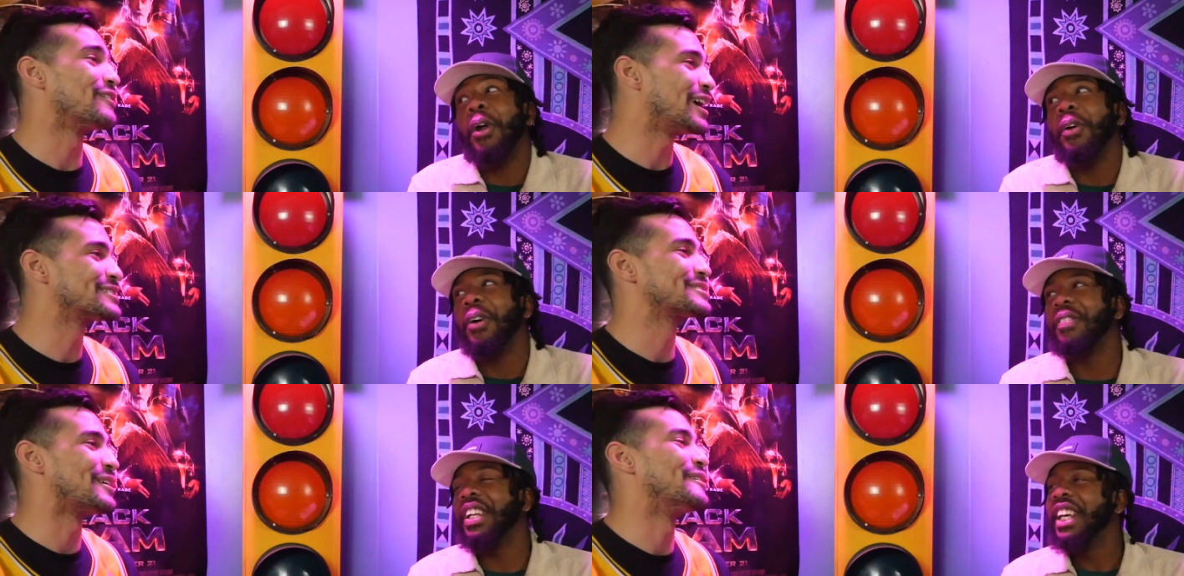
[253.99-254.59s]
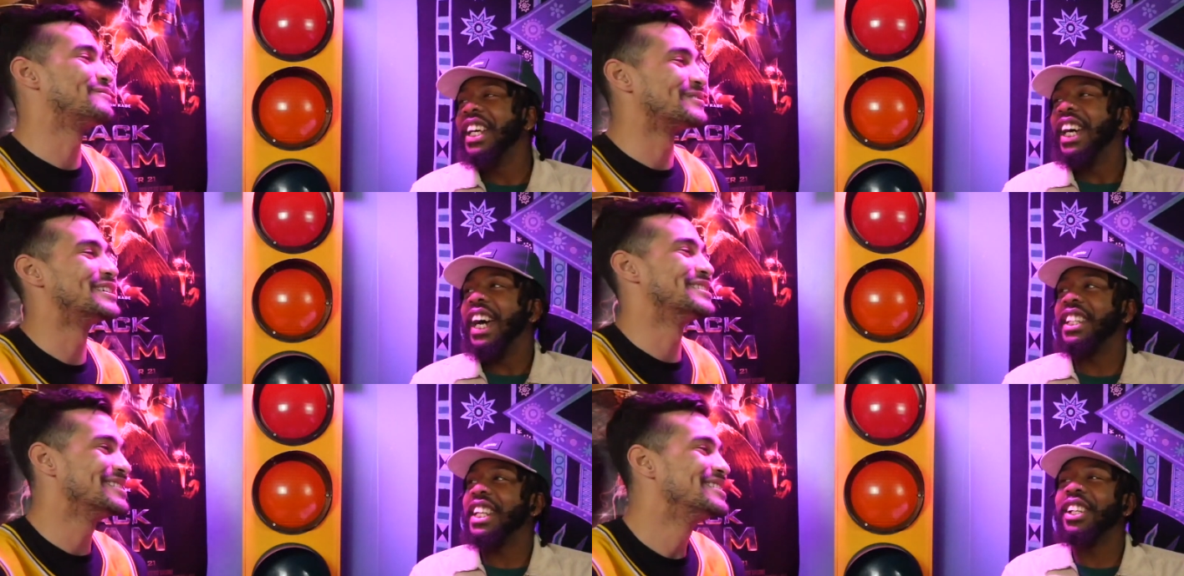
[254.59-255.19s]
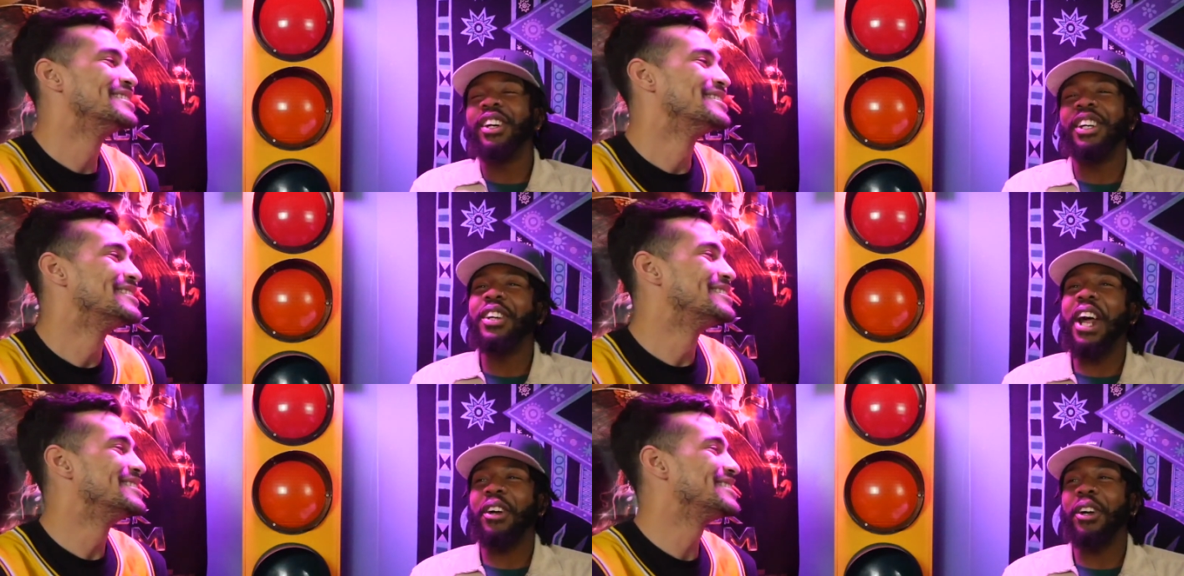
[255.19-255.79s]
Speaker 1: rocks off, bro. And then look, you
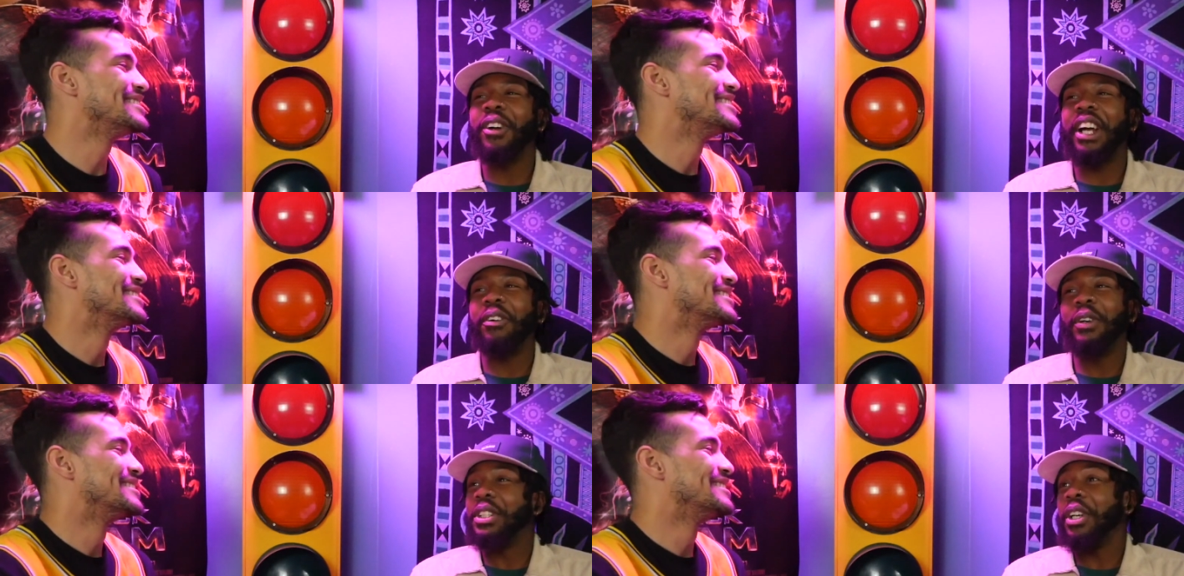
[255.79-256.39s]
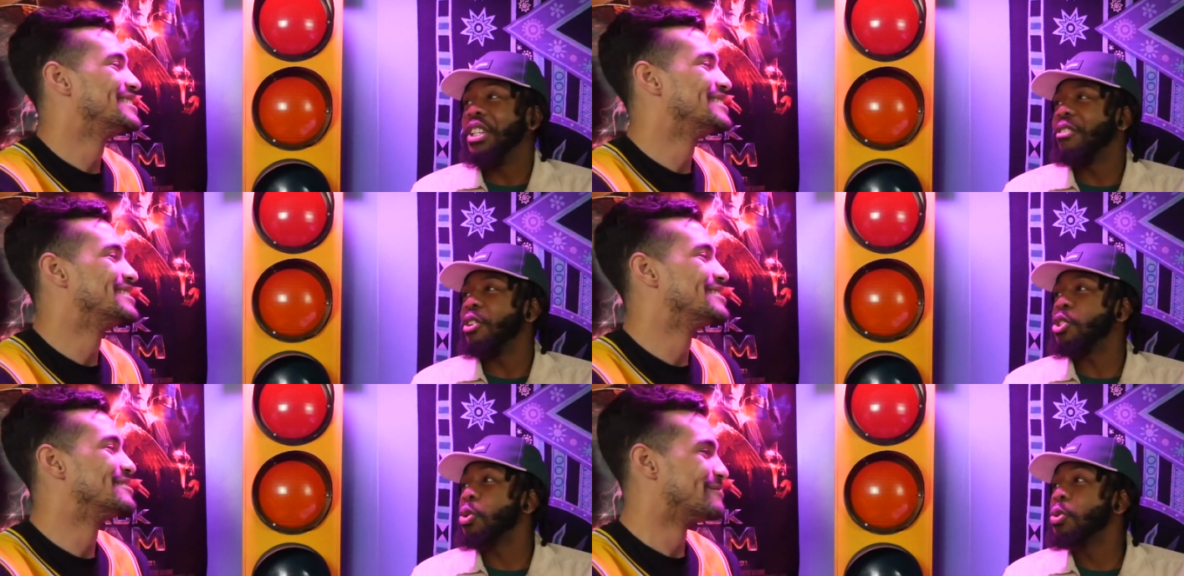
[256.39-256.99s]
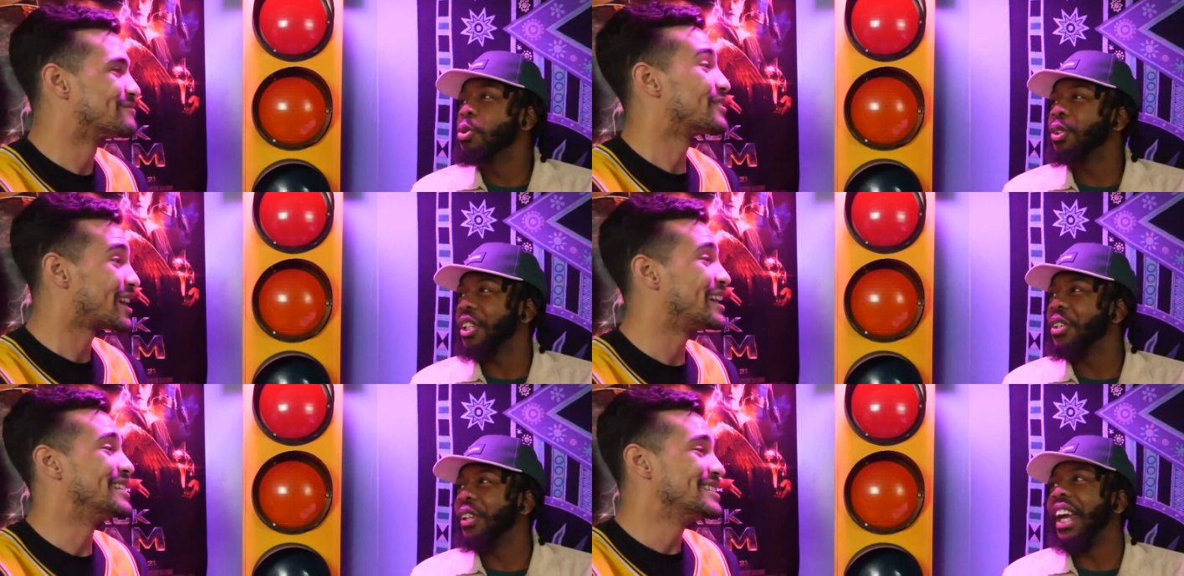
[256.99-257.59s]
got a girl that went to a different school, right. so
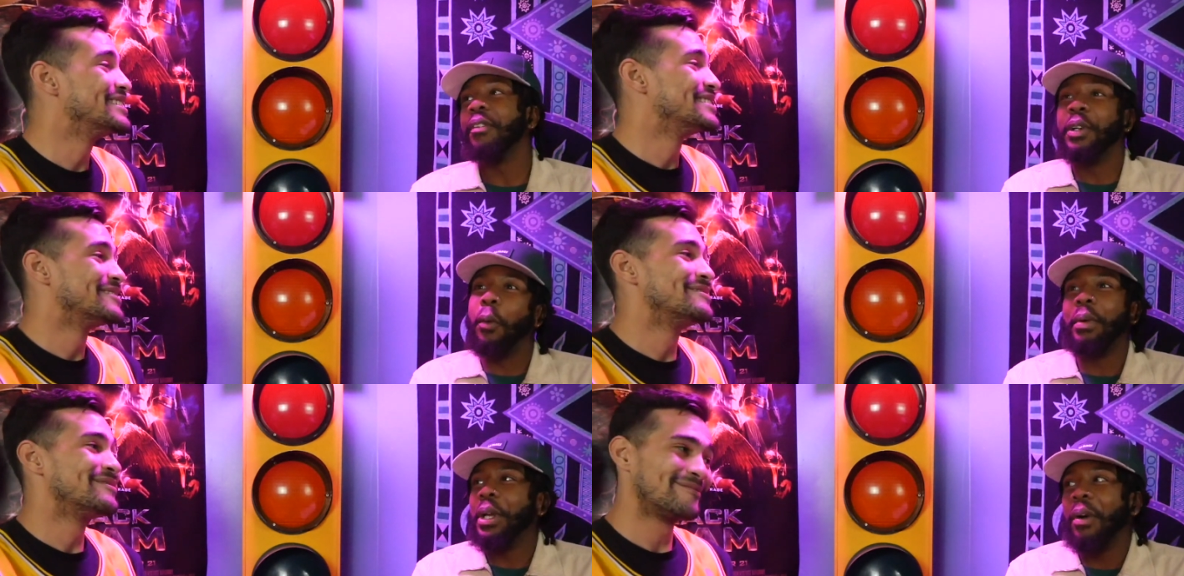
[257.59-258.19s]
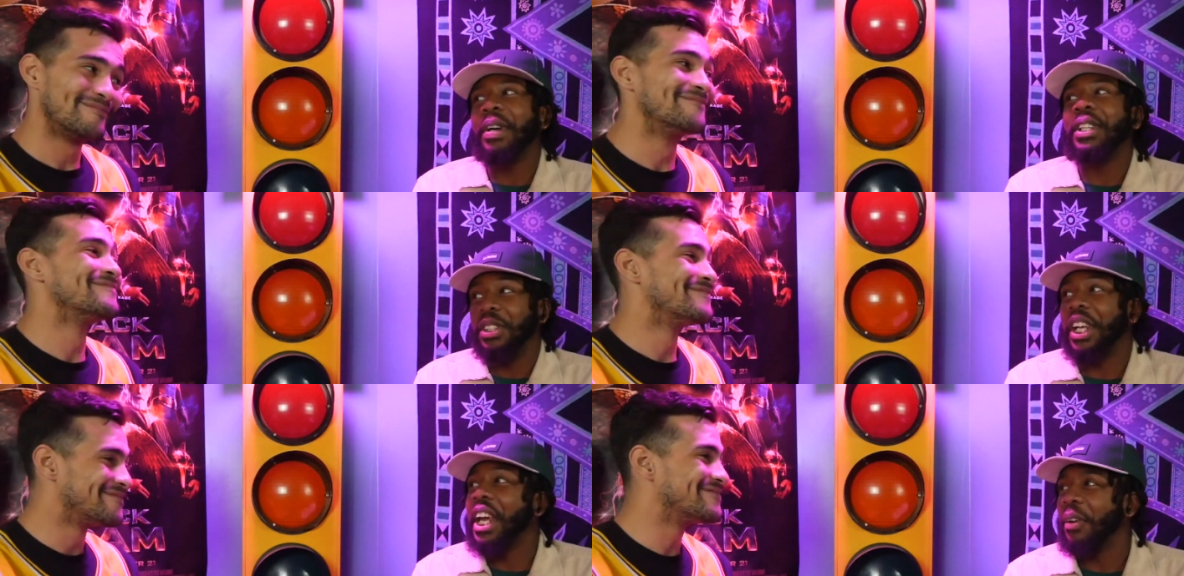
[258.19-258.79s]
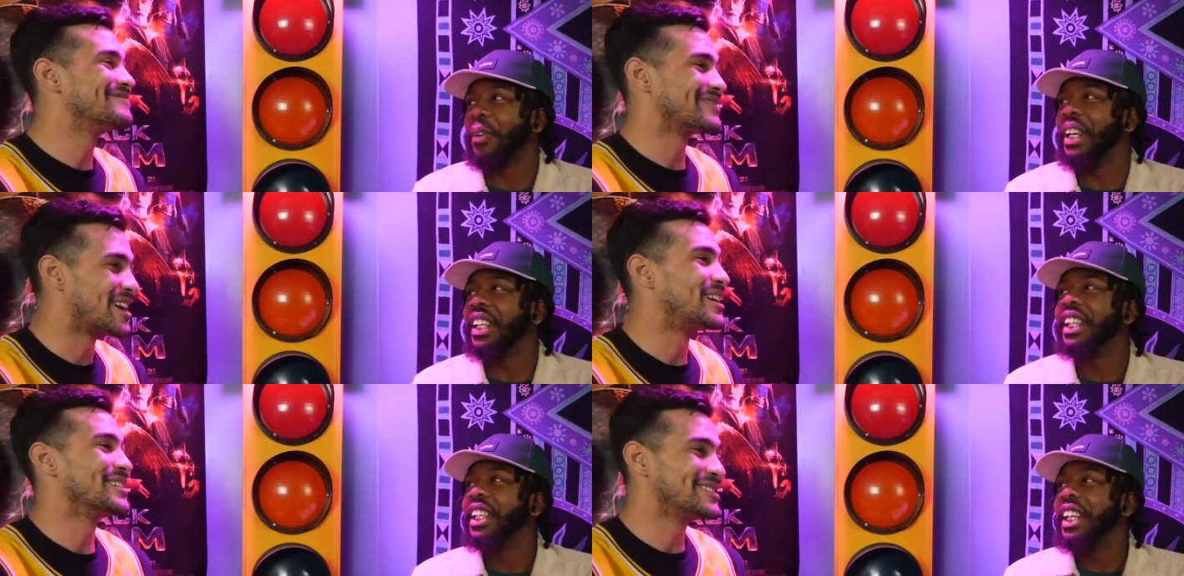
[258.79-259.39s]
you like, we gonna meet up at the mm-hmm. skating mm-hmm. rink.
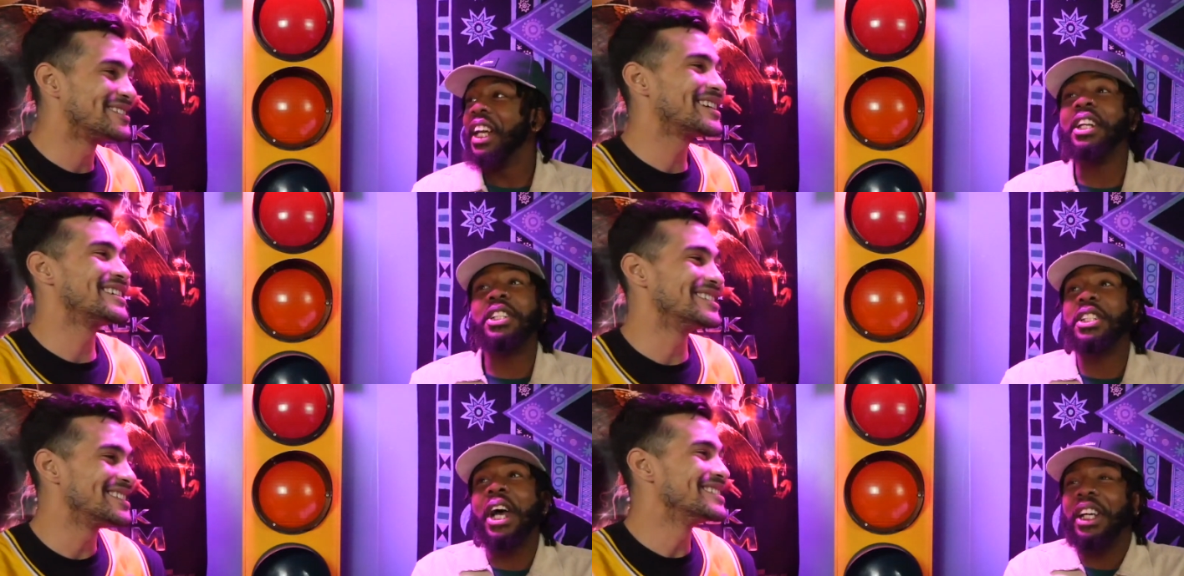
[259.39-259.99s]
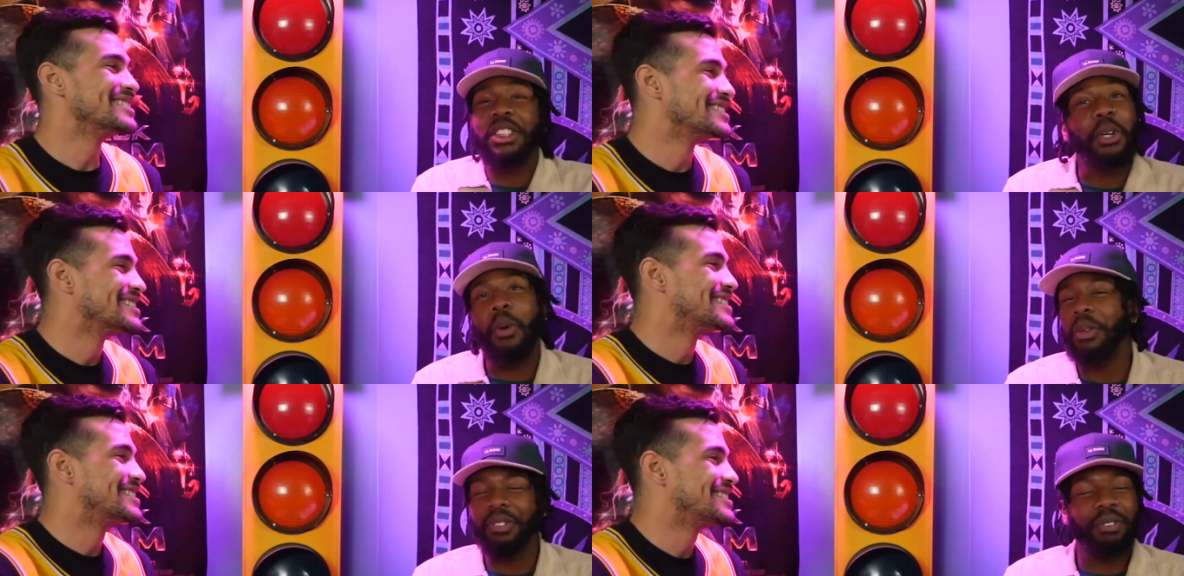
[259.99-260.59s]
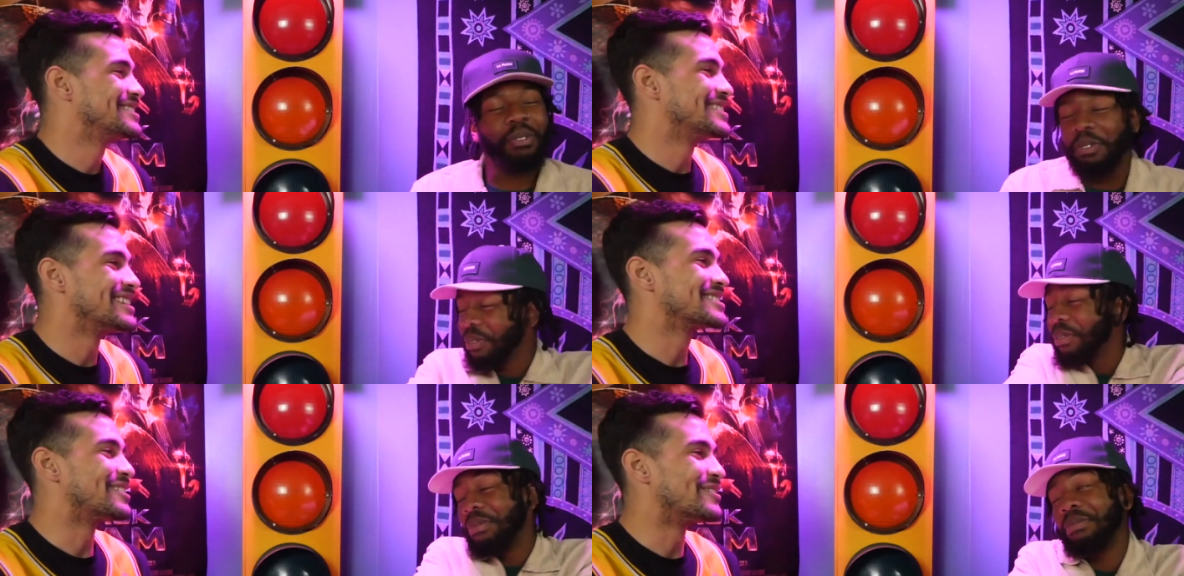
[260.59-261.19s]
No, and right. it's that
Speaker 2: it's going. It's
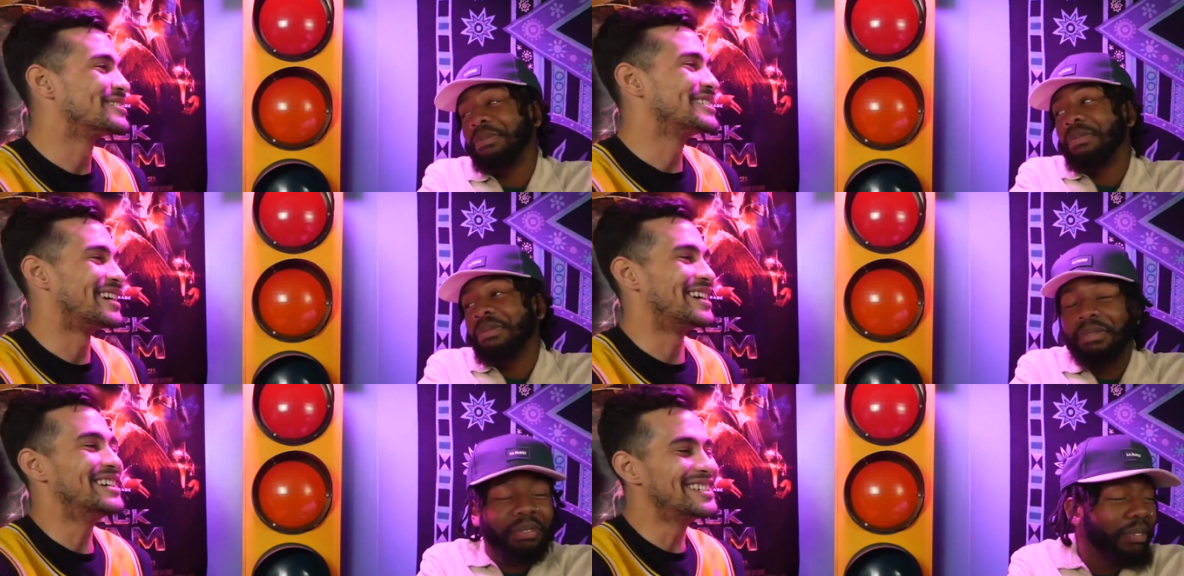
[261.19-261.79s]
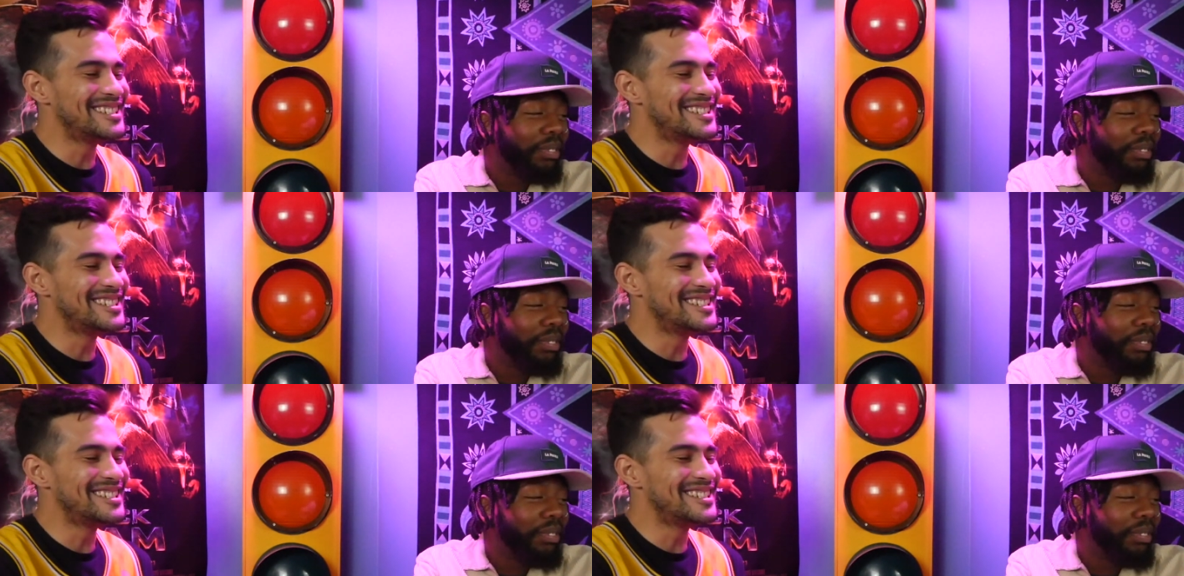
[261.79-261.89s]
going down.